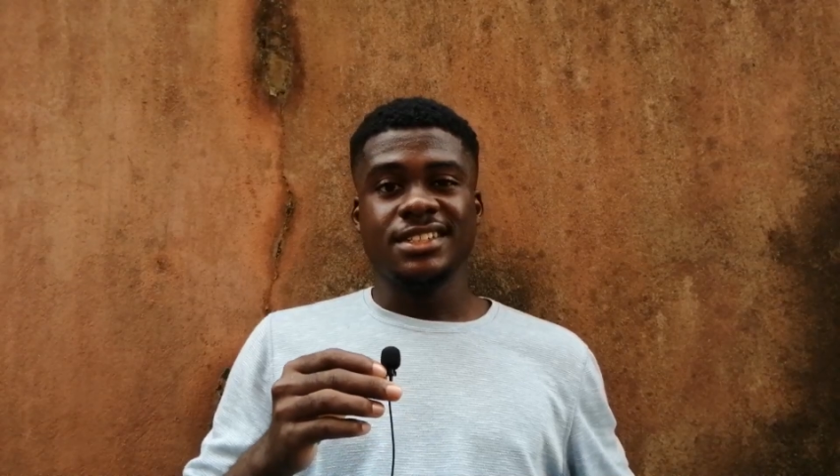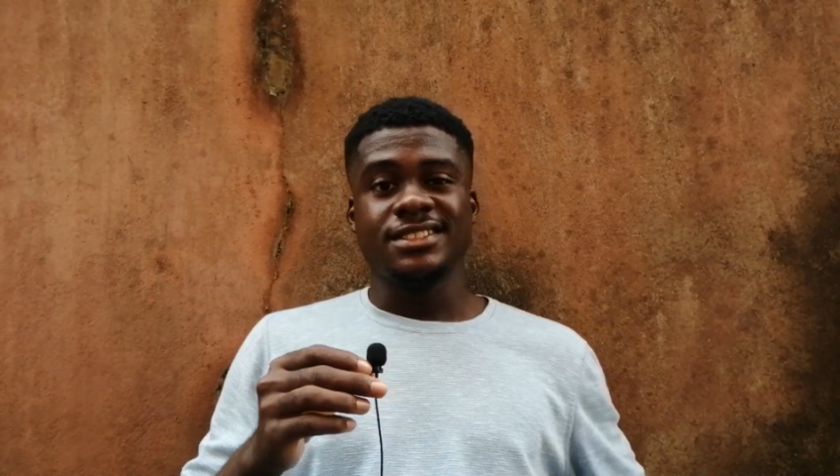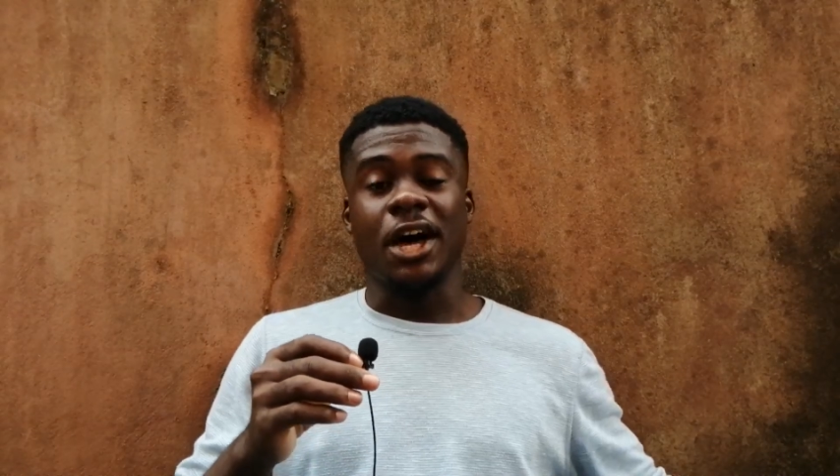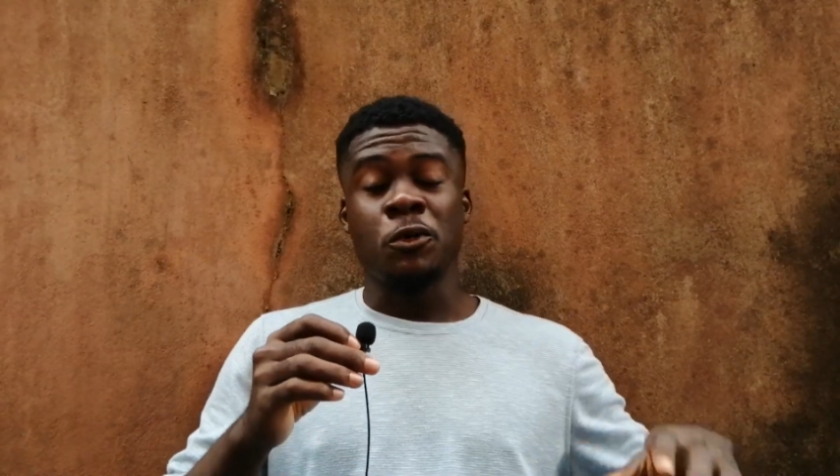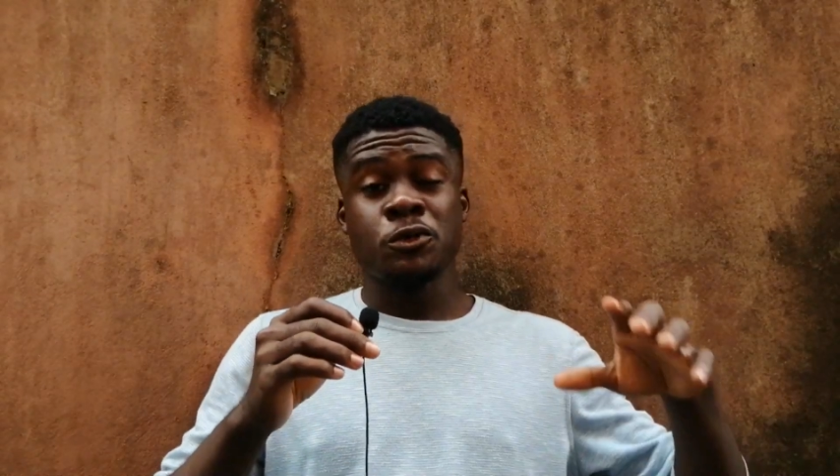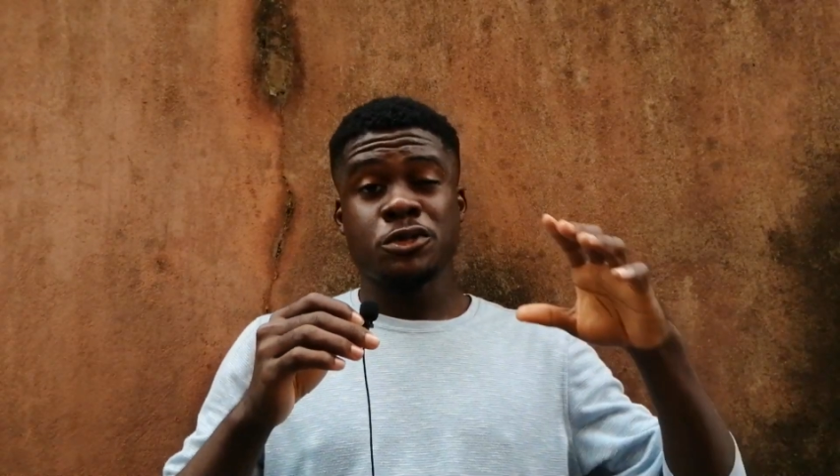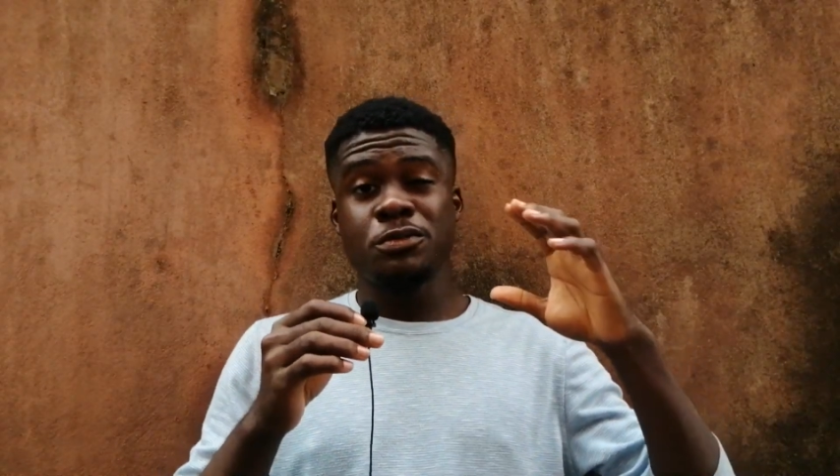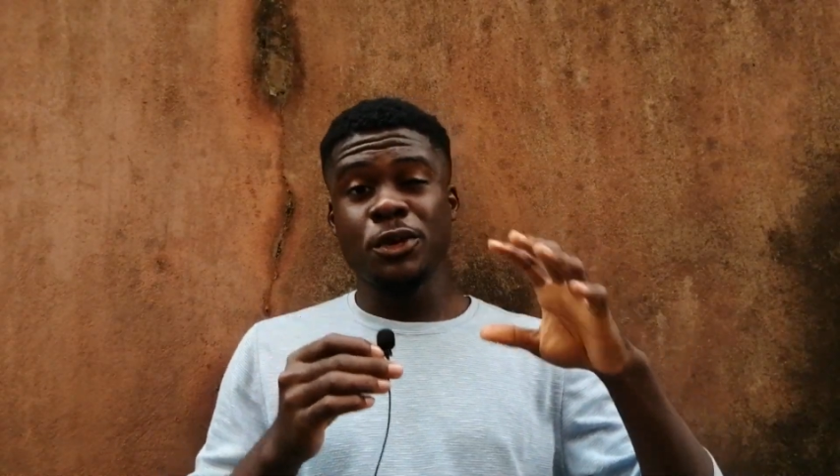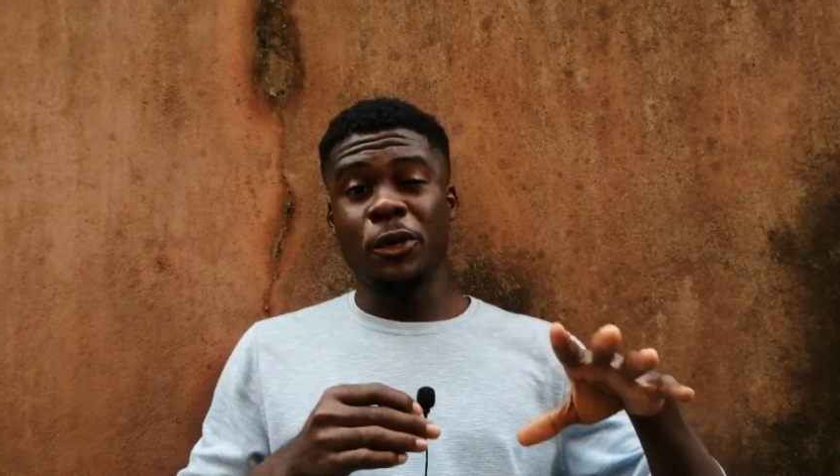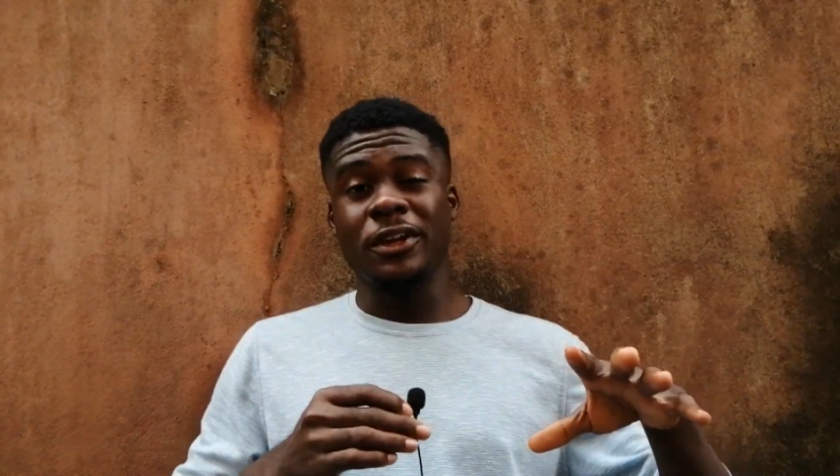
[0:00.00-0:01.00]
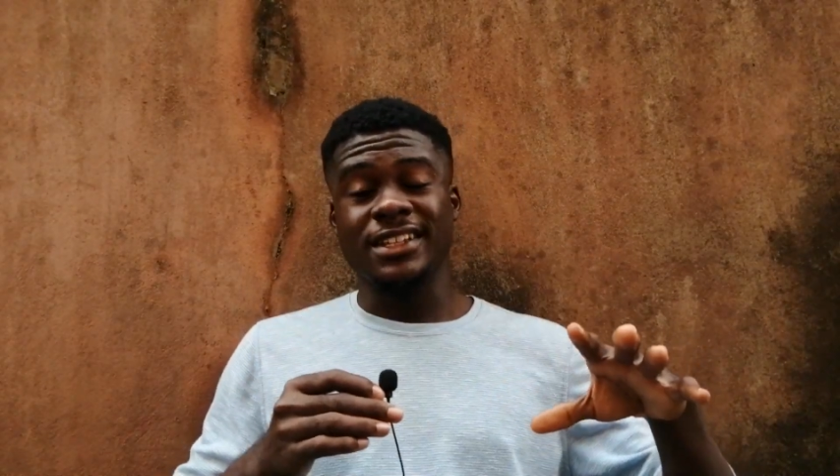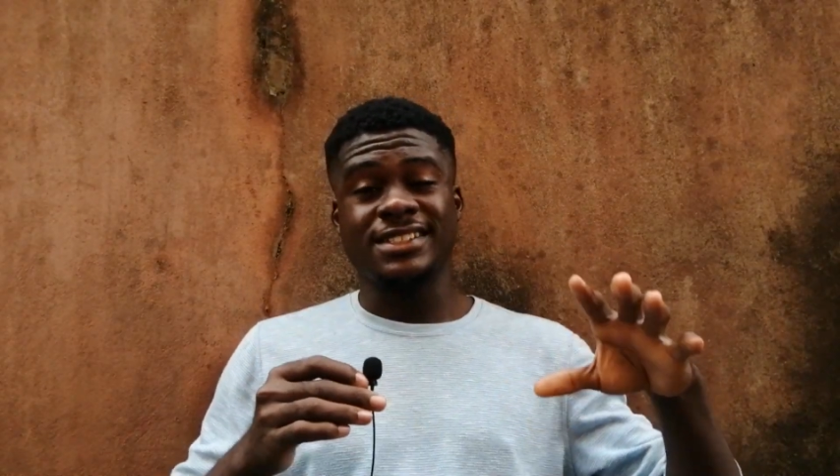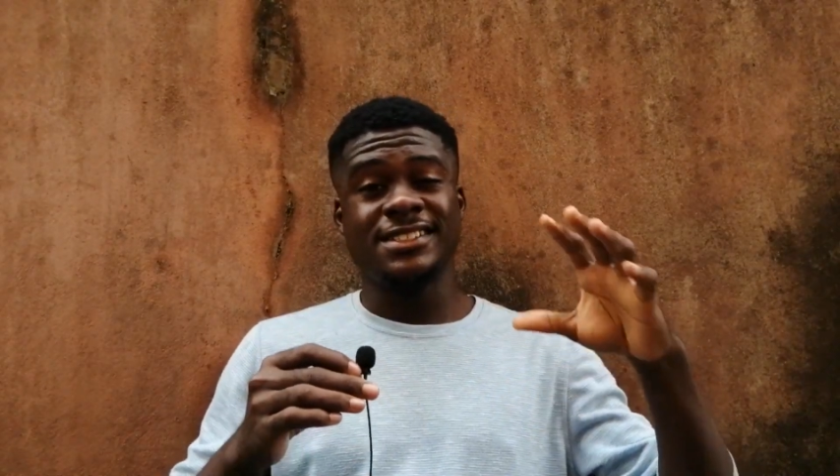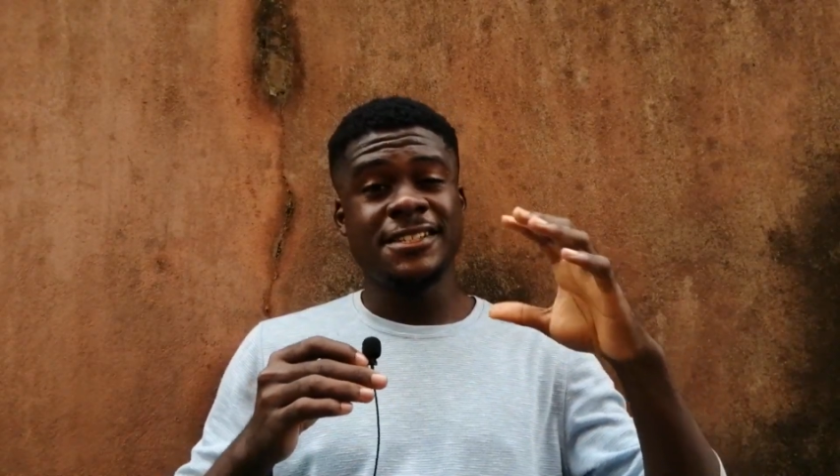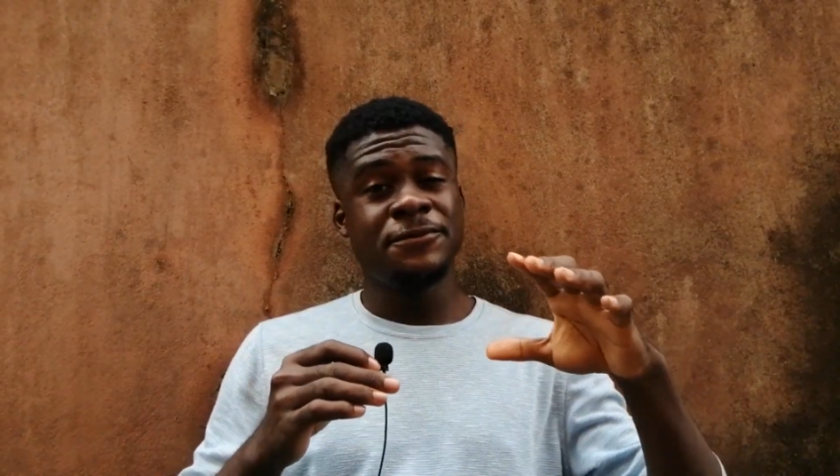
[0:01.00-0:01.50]
Now, to be honest,
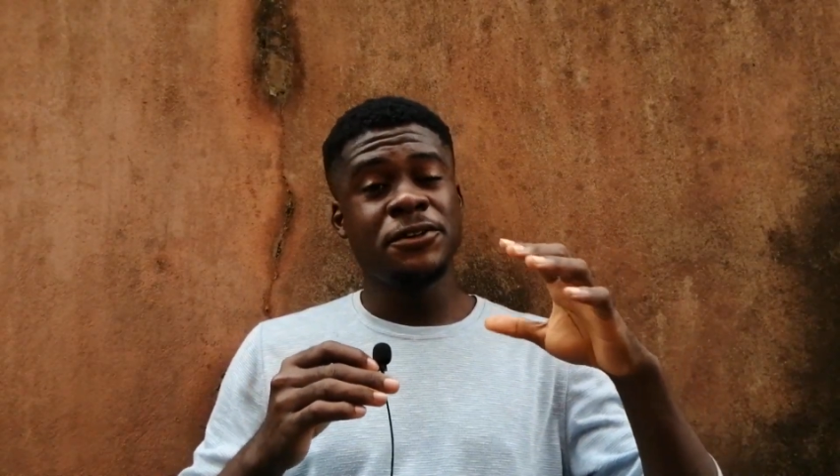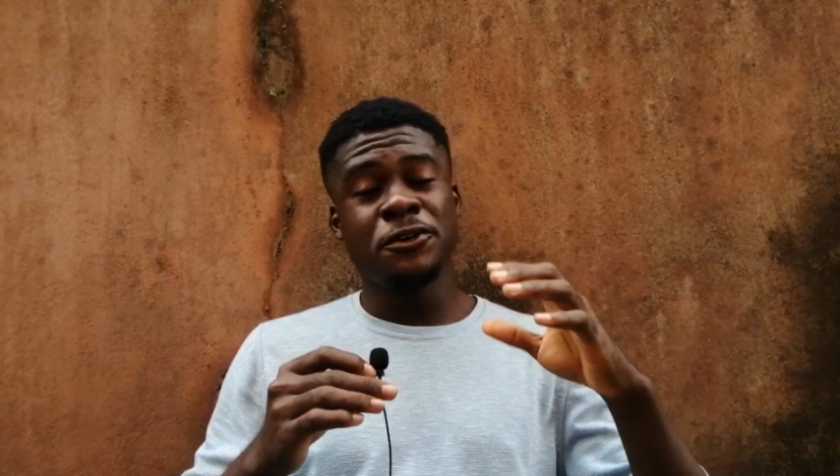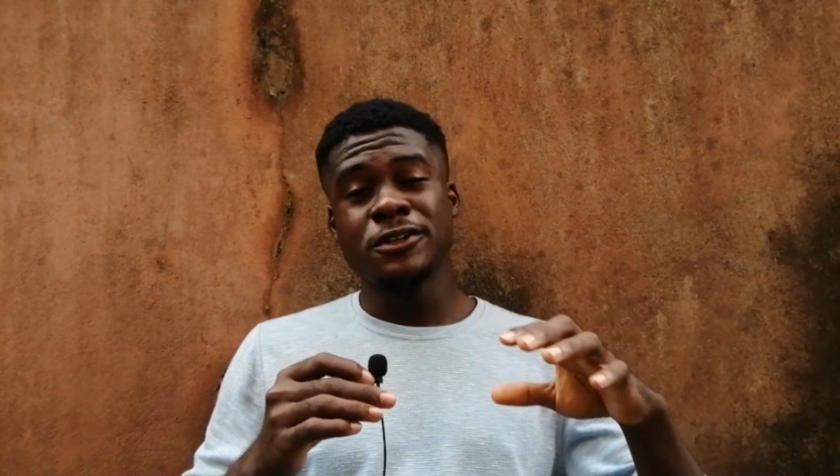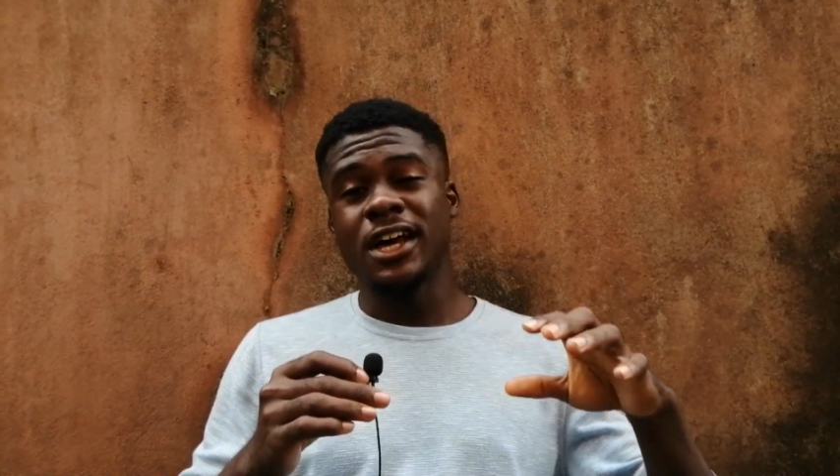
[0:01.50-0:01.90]
these figures